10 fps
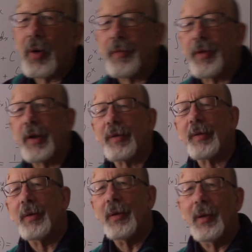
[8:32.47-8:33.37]
of
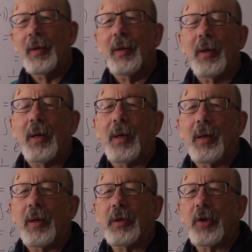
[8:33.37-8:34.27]
this
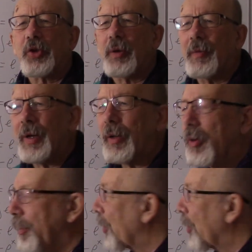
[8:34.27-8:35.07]
initial value